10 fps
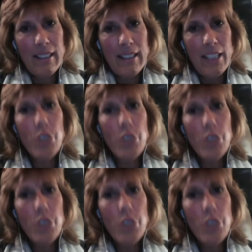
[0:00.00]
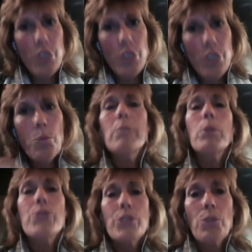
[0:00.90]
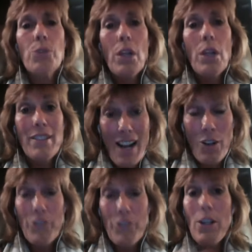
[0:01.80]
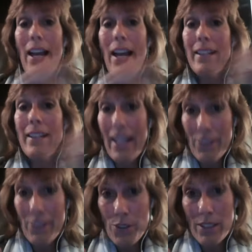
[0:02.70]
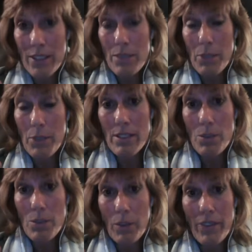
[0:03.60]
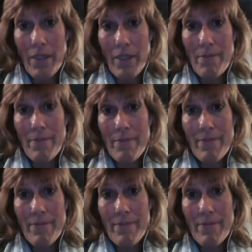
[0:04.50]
And you wouldn't be the person you are now if you hadn't had those experiences with them.